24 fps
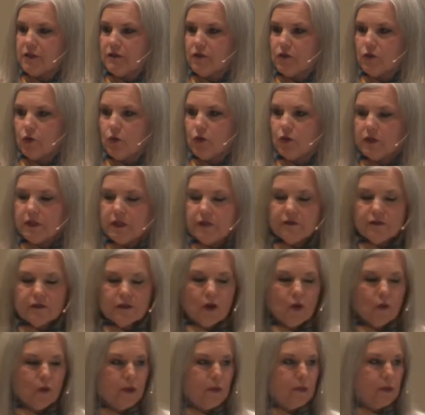of the world. Even
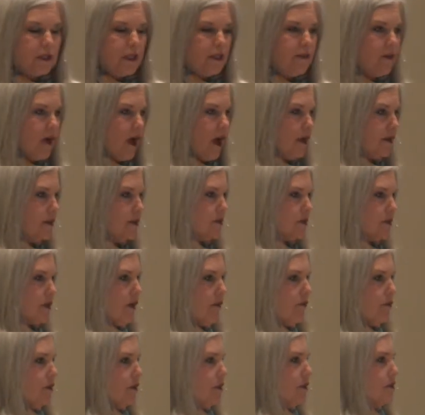though we believe God is
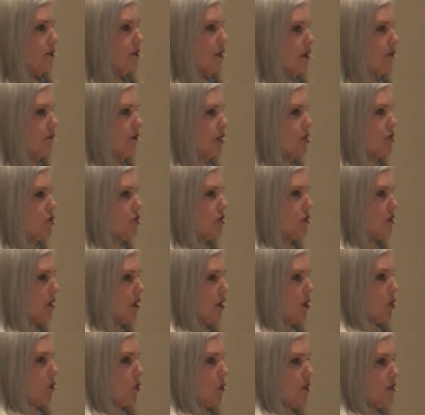sovereign in salvation,
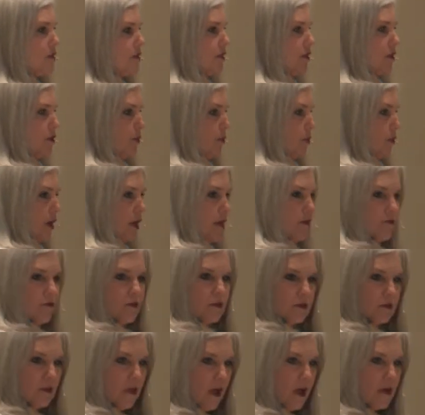we still pray for
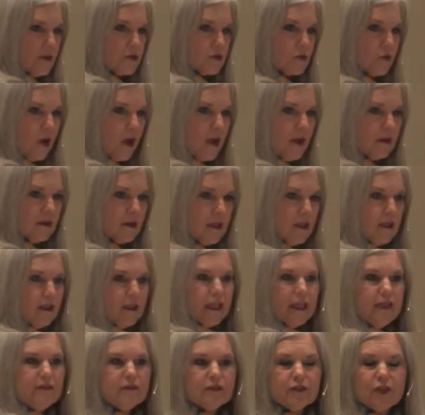the lost, right?
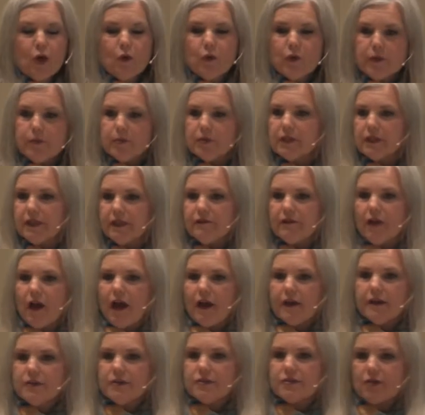Even though we believe
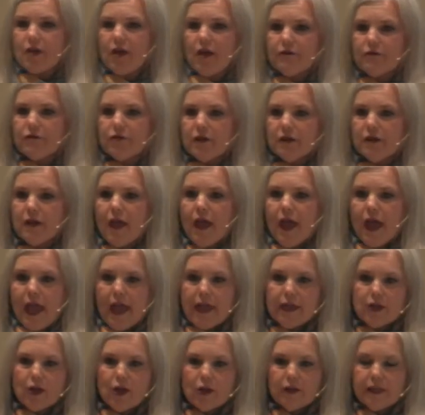God is sovereign
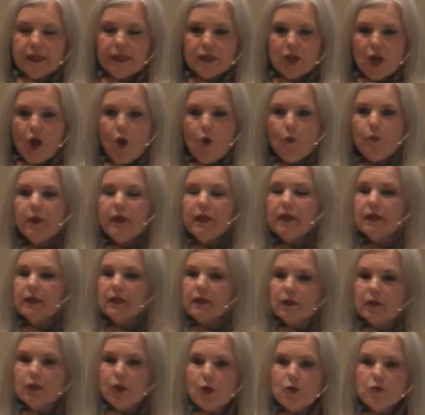and in opening
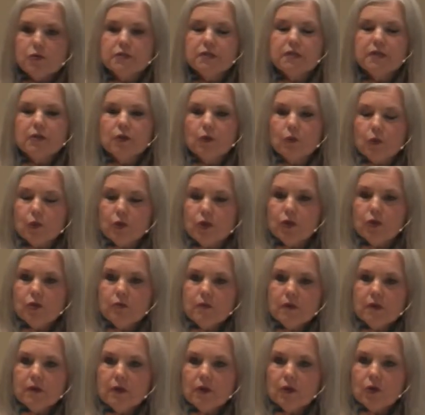and closing a
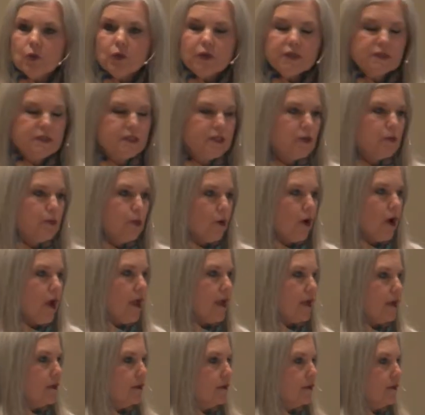womb, we still
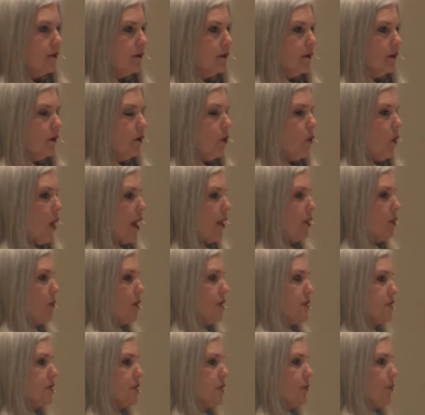pray. Why do
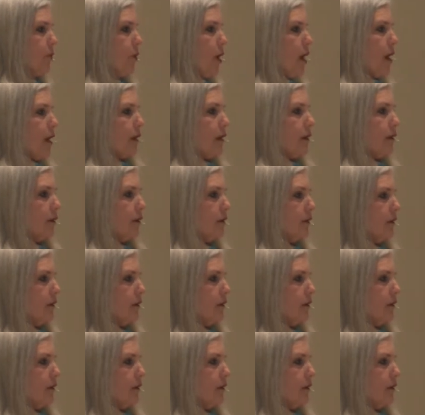we still pray?